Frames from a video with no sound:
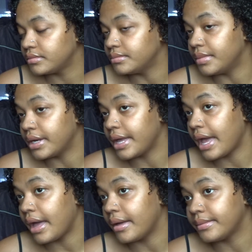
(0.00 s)
But
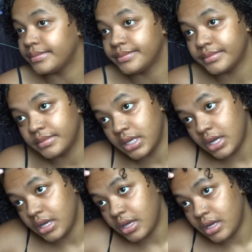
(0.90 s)
yeah,
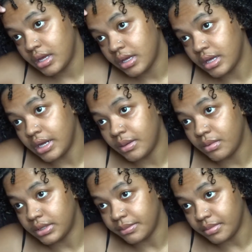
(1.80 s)
cut it
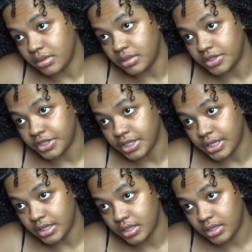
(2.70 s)
with the
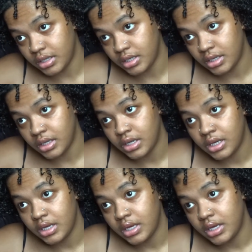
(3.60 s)
bullshit.
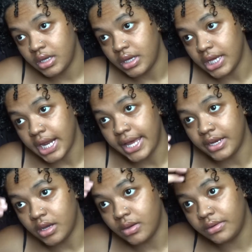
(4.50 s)
And I
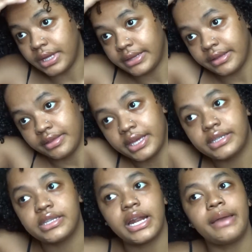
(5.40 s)
know that the
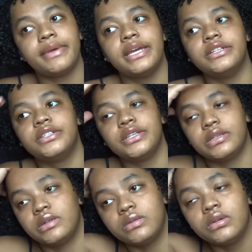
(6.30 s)
things that I'm
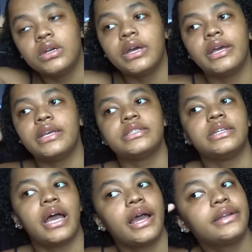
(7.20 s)
into is
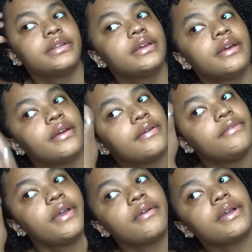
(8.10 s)
not
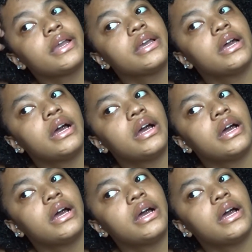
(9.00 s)
very